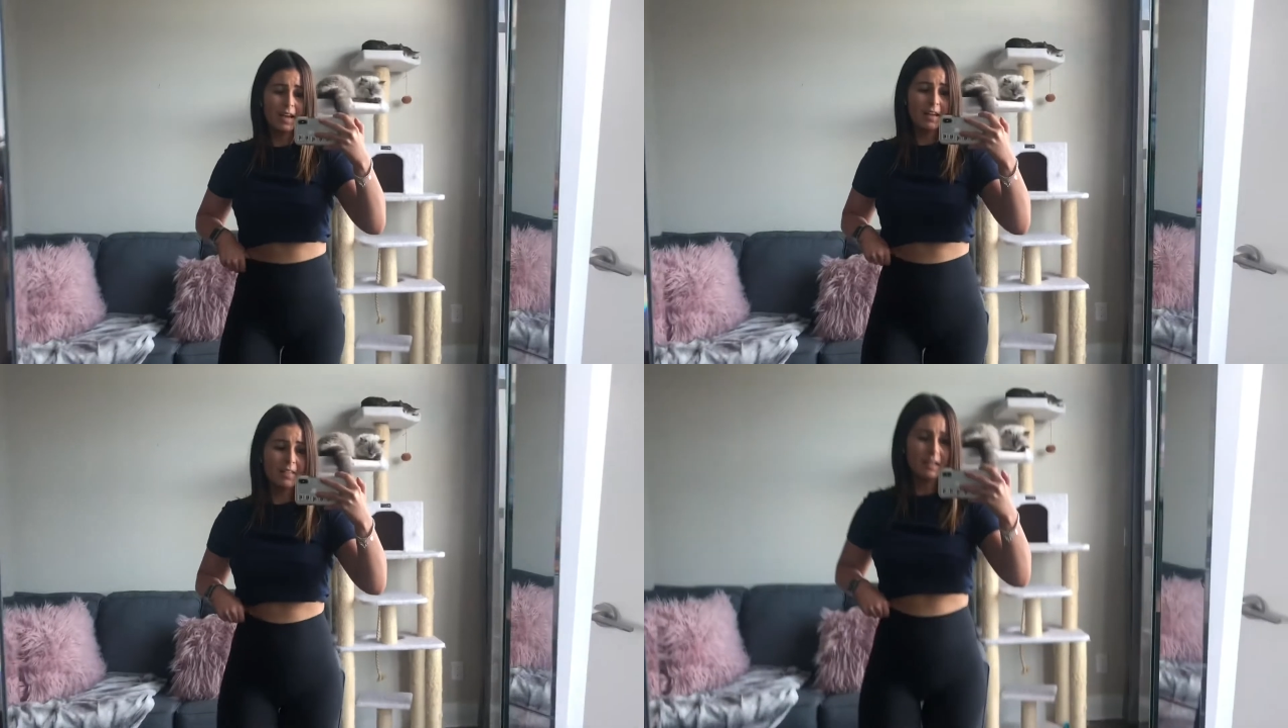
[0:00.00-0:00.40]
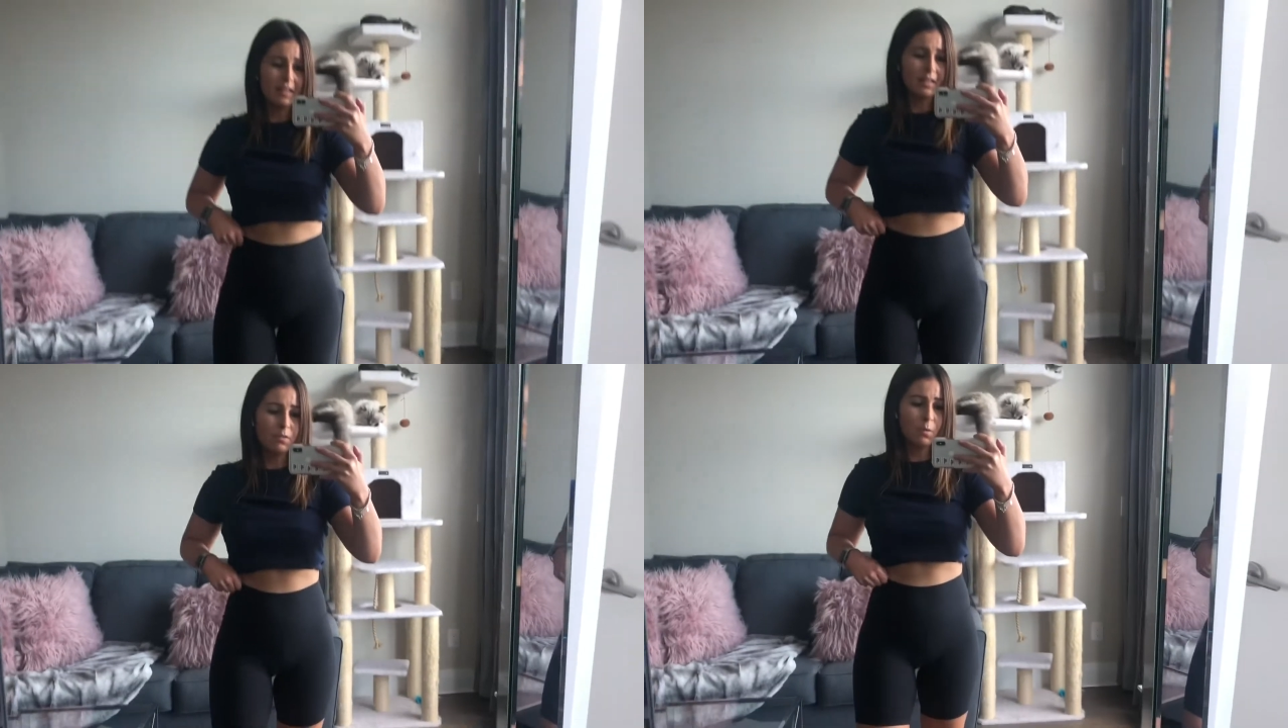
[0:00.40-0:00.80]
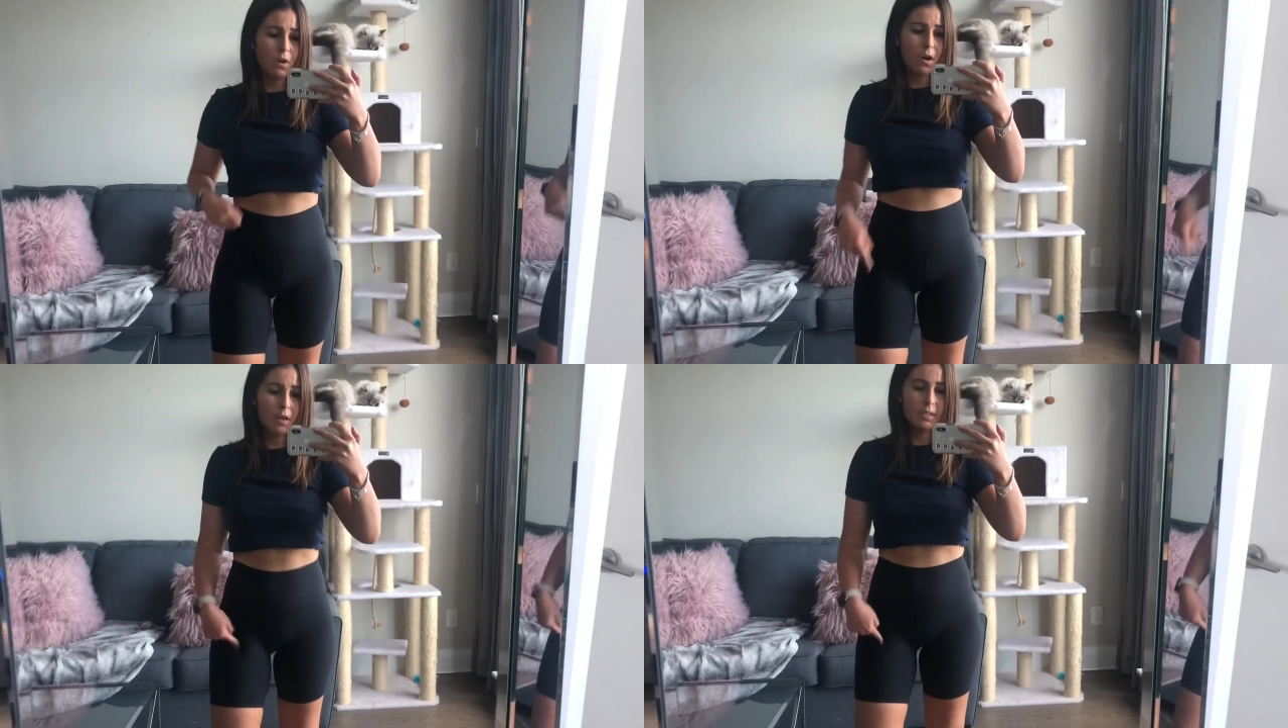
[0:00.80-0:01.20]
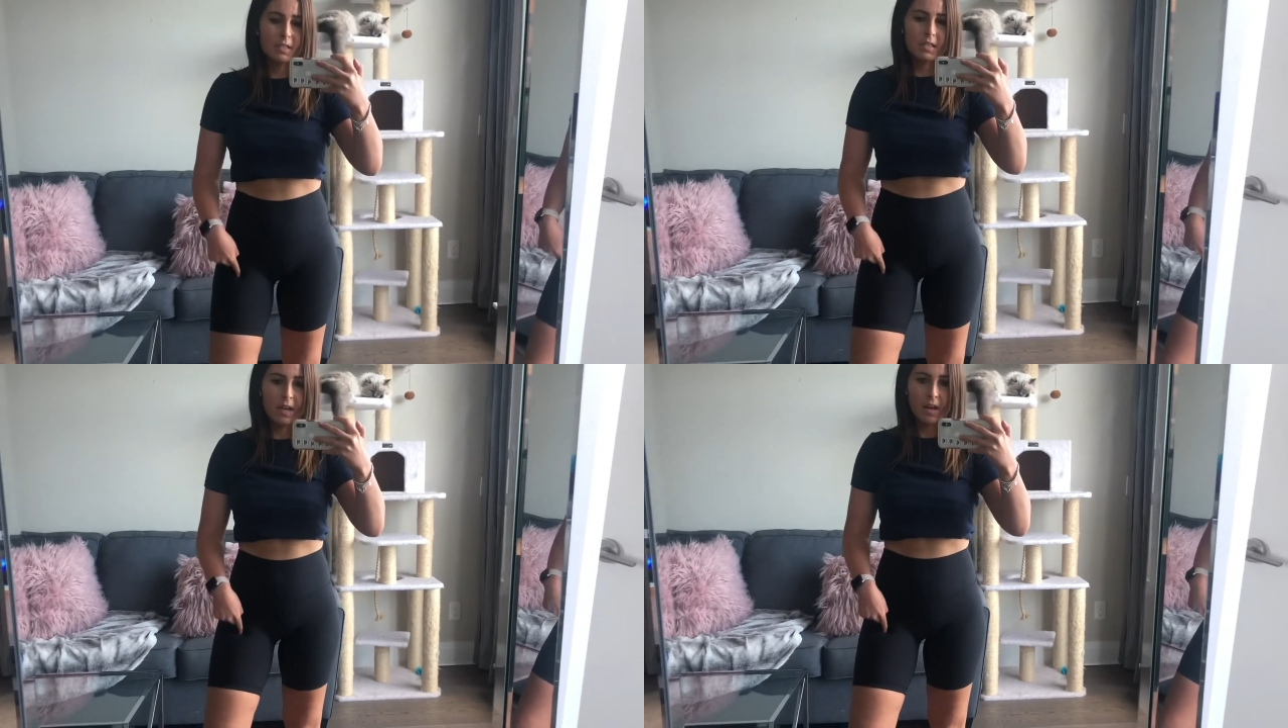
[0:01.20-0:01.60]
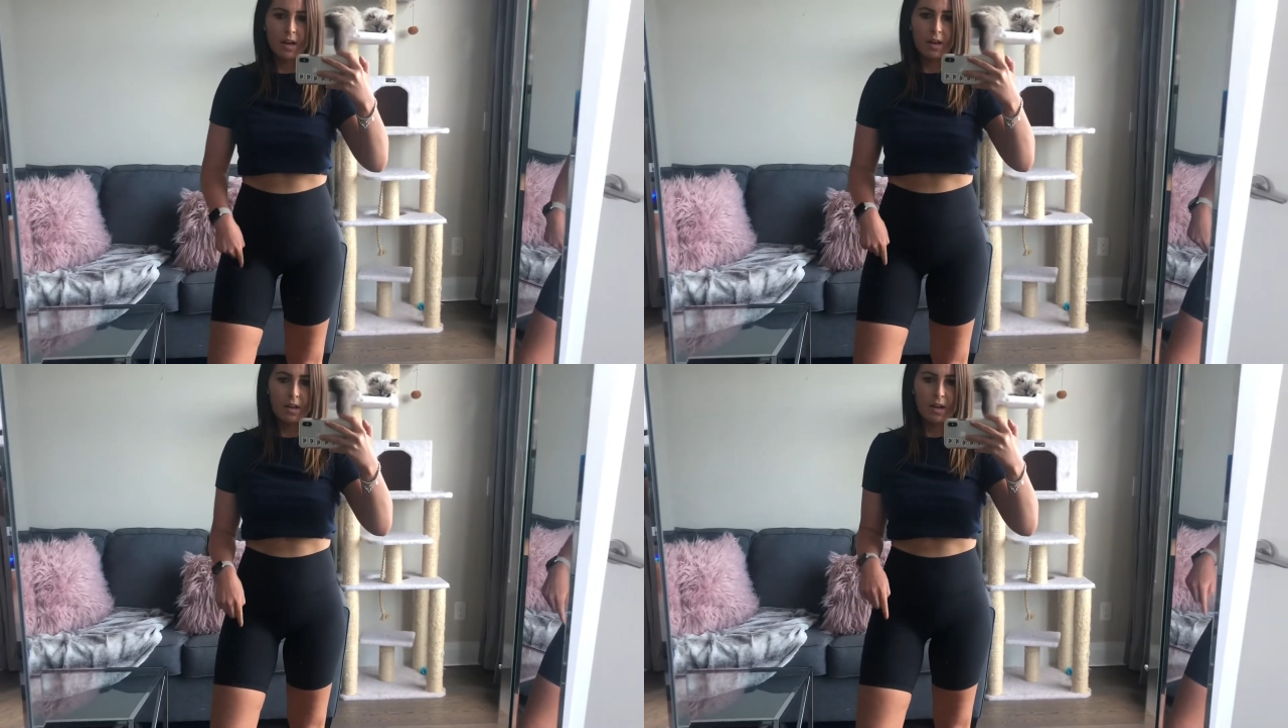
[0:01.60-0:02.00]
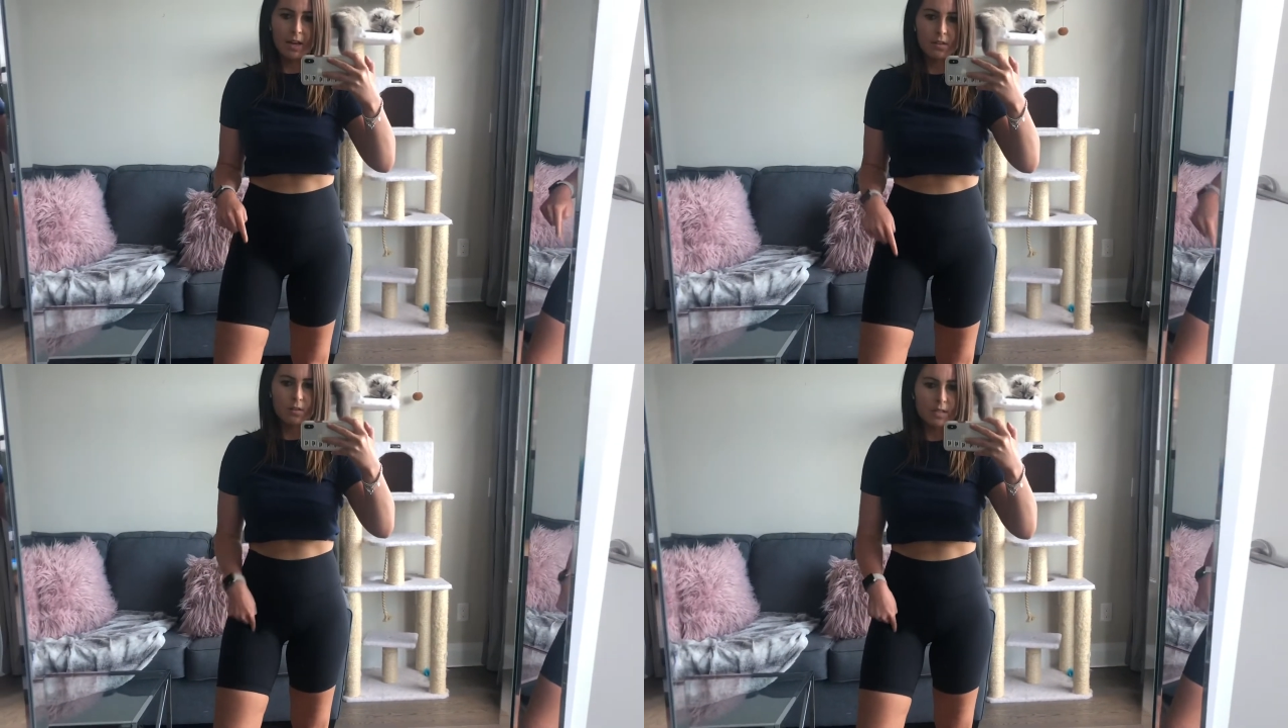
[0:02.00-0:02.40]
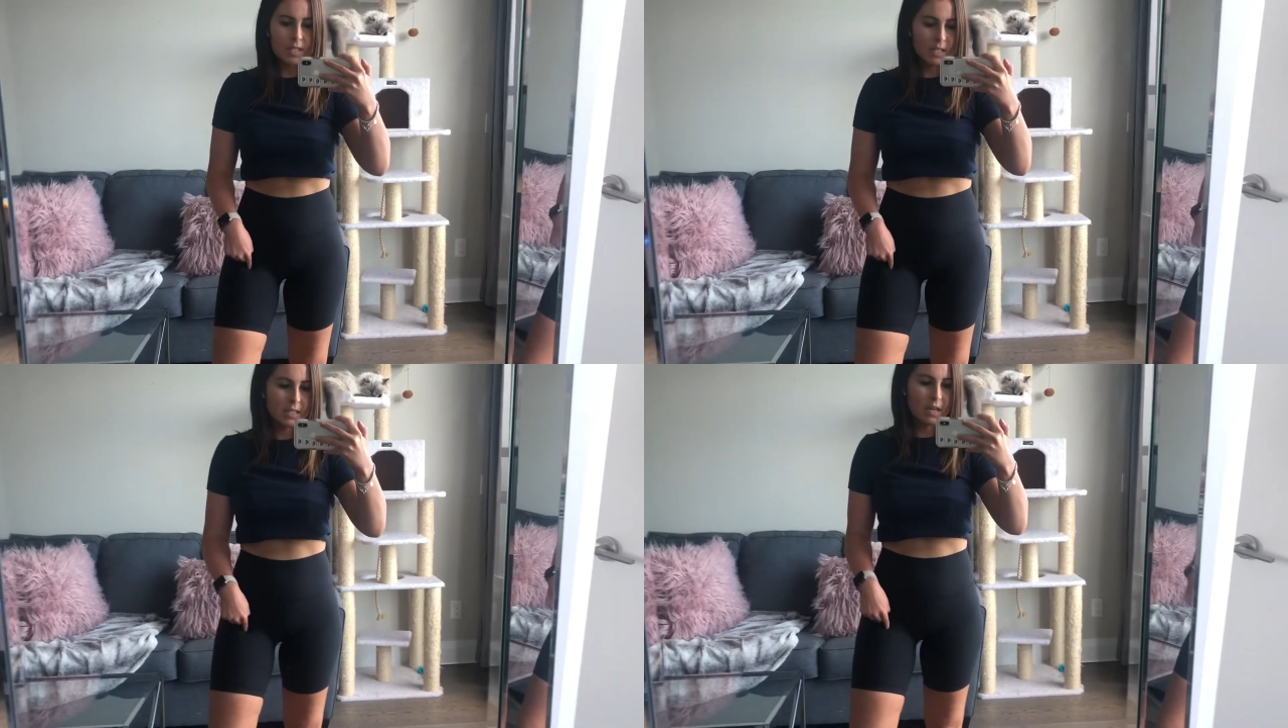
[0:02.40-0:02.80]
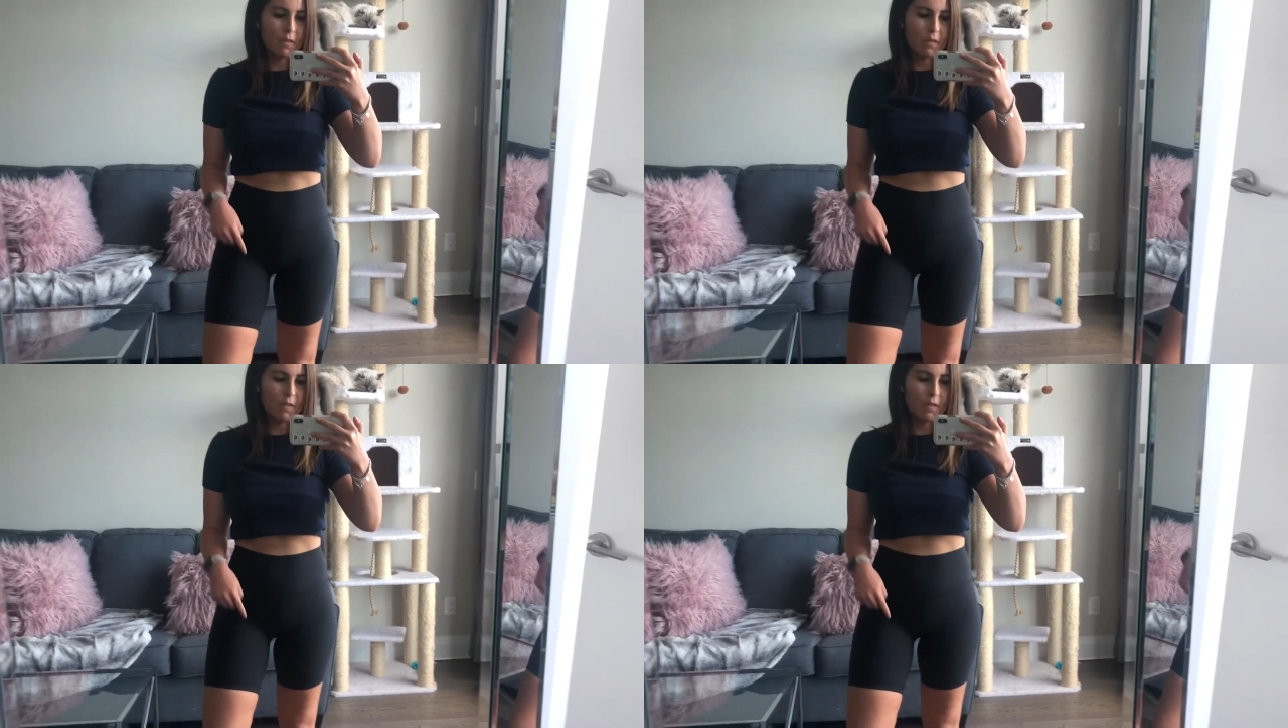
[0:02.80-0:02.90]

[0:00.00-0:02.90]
and these were on sale at the Aritzia sale